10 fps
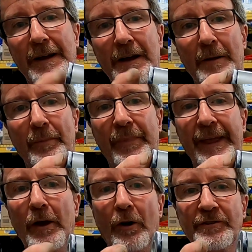um,
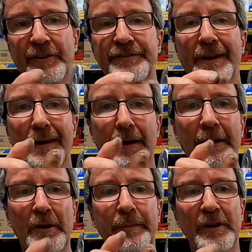they are just a
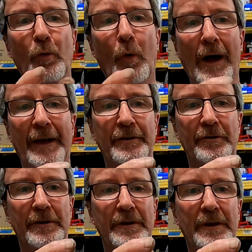little bit
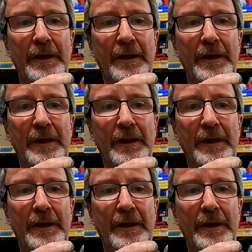wider